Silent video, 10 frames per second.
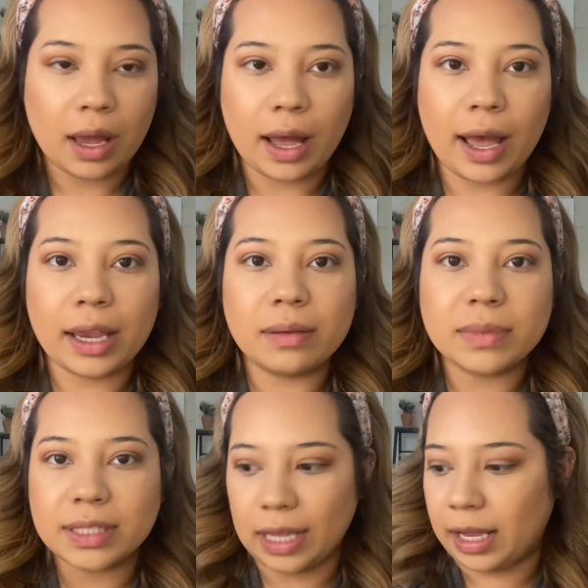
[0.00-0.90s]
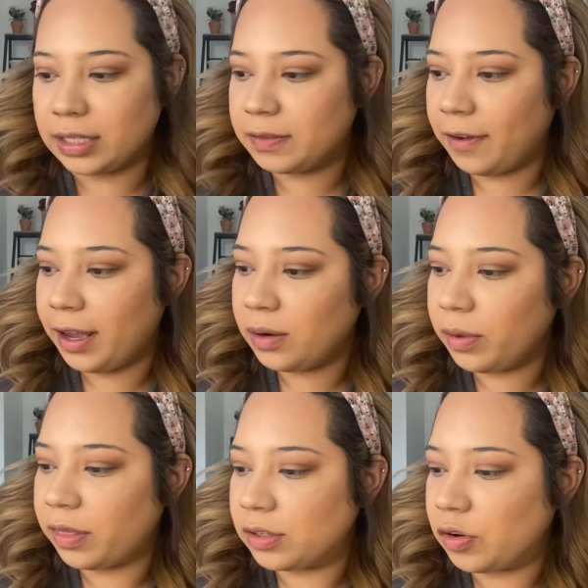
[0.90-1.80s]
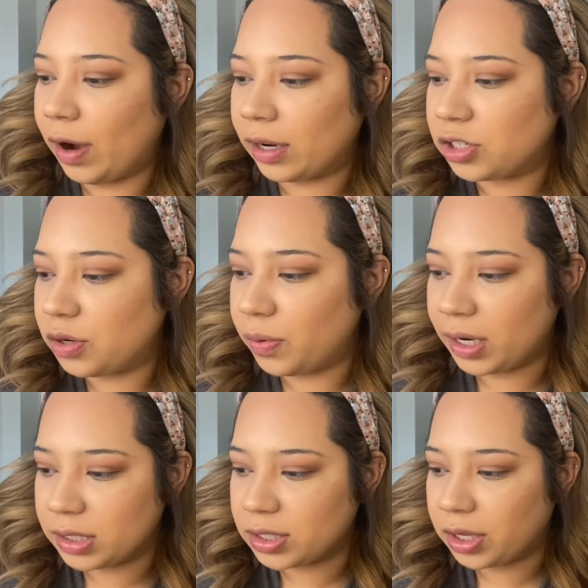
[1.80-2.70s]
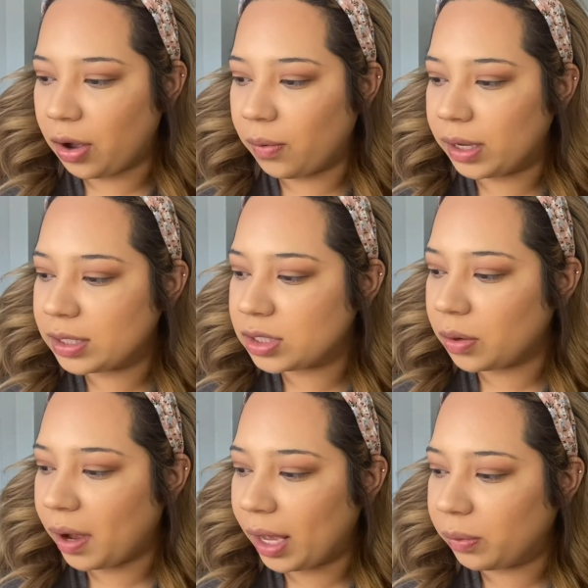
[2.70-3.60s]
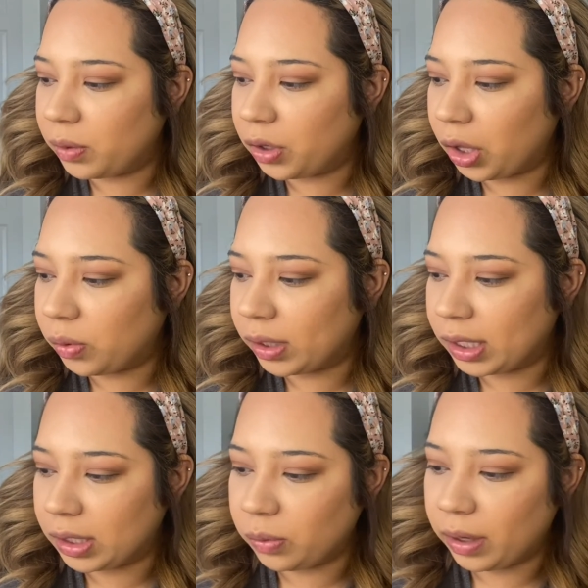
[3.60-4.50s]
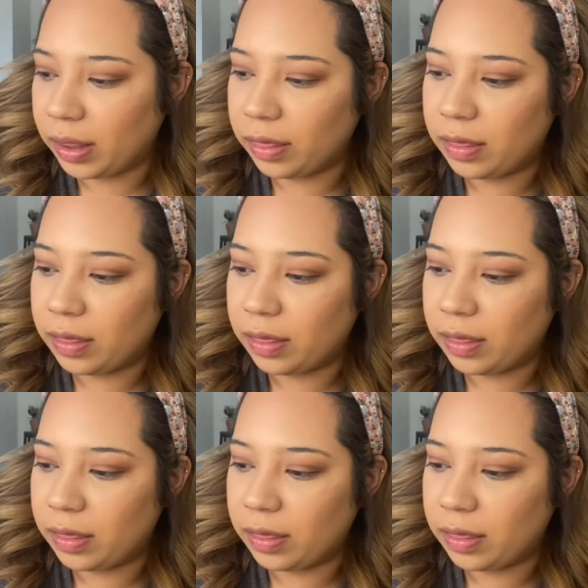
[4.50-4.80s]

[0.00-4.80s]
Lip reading: I am satisfied with the direction where it's going, so I will go in with